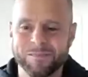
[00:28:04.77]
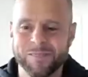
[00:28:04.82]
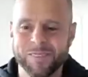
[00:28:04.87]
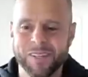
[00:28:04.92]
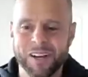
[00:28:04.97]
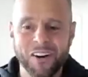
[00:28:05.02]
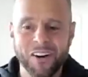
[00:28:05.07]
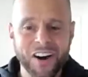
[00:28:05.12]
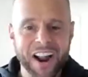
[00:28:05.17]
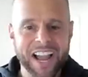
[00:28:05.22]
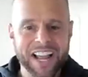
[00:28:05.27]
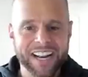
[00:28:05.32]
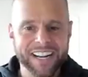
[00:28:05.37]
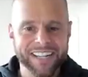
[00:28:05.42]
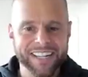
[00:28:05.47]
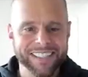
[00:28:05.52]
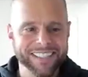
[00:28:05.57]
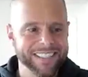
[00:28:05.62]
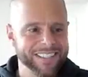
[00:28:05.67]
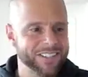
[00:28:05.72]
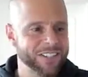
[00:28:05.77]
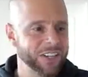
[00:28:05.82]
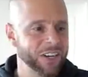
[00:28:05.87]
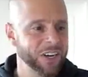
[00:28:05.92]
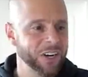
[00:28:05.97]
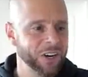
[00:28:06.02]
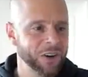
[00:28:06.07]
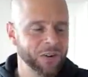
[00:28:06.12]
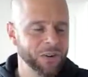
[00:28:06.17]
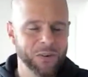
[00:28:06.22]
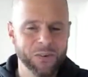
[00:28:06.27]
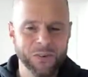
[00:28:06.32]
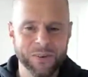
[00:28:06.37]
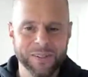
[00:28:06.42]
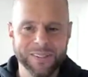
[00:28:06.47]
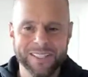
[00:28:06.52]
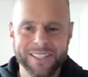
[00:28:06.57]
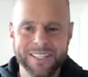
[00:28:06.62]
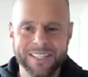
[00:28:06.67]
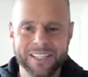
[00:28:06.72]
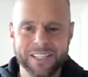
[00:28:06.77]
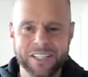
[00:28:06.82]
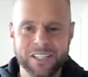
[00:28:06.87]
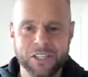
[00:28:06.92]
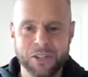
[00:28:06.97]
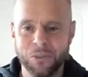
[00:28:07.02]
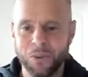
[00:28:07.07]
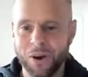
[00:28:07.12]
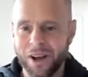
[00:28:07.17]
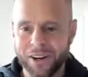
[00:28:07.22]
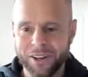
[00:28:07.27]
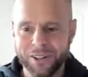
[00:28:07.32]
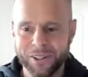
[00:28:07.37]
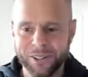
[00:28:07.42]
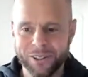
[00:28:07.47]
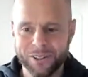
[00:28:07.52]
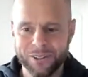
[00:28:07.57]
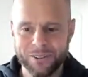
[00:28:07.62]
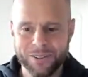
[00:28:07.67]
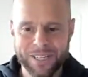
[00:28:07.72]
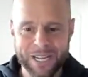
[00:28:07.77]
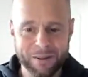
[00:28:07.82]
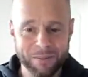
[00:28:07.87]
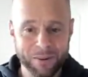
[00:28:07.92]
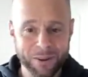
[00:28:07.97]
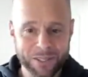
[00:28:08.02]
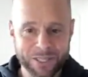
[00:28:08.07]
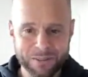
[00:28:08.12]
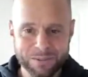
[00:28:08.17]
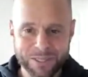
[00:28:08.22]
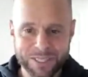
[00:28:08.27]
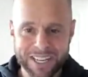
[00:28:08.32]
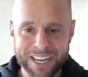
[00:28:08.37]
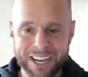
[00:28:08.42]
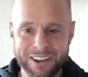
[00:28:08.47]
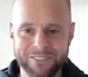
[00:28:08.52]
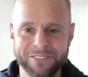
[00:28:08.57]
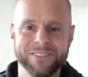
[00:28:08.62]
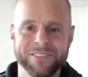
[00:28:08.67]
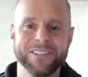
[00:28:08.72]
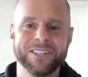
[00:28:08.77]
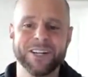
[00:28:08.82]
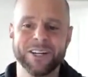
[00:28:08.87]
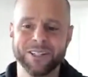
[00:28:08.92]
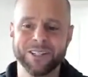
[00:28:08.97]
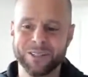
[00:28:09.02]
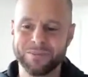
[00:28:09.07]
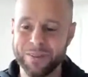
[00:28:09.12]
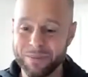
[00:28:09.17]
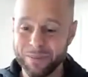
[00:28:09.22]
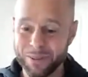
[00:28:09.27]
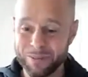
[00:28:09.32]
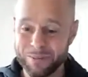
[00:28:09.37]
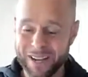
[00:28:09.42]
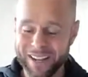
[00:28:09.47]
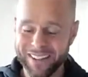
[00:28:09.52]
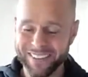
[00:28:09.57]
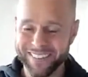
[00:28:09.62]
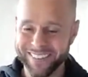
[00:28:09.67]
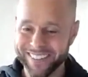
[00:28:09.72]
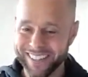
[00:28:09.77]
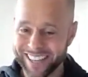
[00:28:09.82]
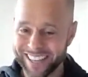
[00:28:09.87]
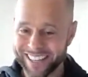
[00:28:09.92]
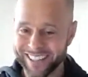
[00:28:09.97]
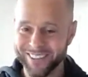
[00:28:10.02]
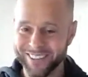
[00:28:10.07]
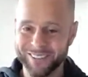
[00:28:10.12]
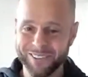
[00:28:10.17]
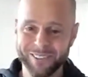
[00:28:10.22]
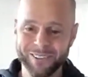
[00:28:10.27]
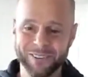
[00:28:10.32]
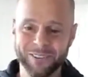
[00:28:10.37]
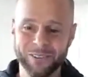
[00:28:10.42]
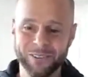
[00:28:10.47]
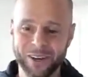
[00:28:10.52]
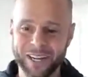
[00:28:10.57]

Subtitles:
All right. So do you want to demo some stuff? Show some people about like what?